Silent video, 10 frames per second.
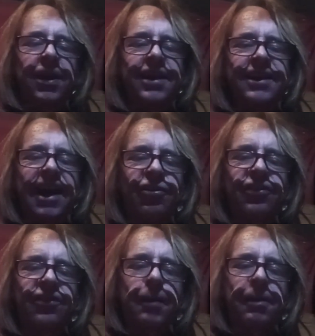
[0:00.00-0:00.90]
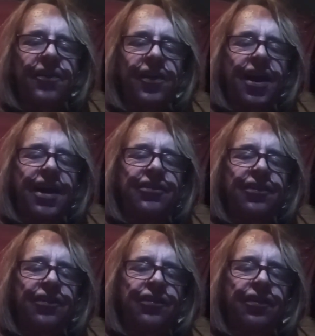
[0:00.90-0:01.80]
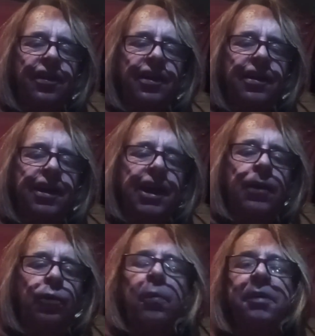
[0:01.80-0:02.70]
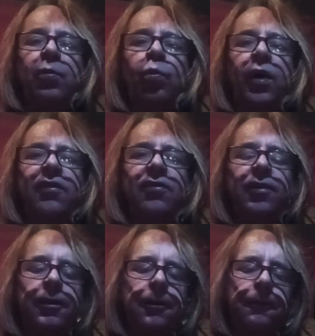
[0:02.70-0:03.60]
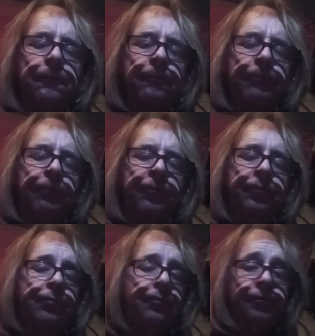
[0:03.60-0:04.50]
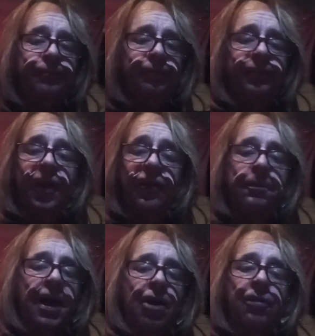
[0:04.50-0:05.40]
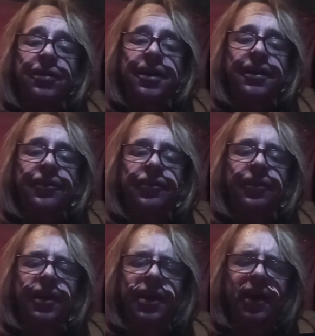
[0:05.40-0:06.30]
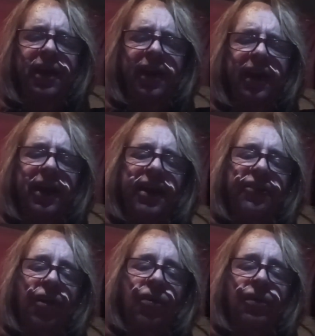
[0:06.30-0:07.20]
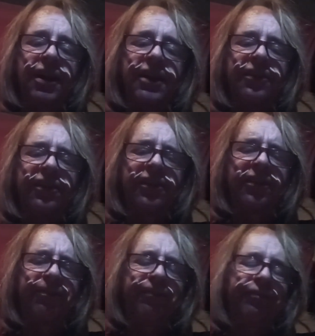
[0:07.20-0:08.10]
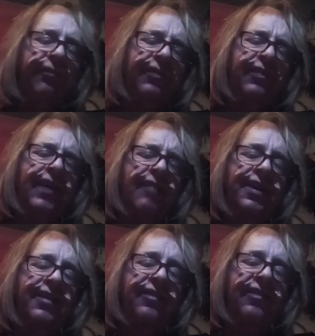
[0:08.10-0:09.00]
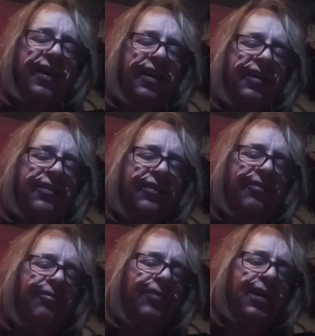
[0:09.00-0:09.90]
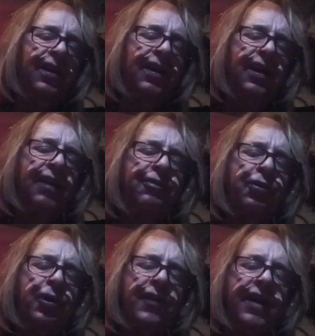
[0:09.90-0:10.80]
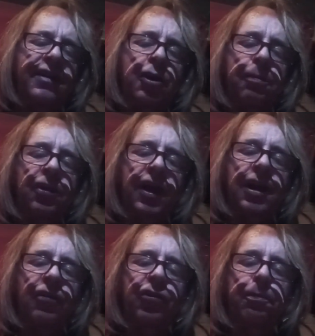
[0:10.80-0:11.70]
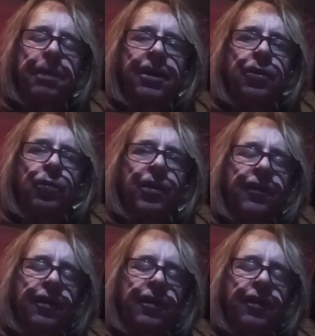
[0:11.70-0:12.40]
I'll see about the license. It will be wasted. Doesn't matter if it is. It's only 7 and 6. If you throw that dinner plate, I'll spank you with it.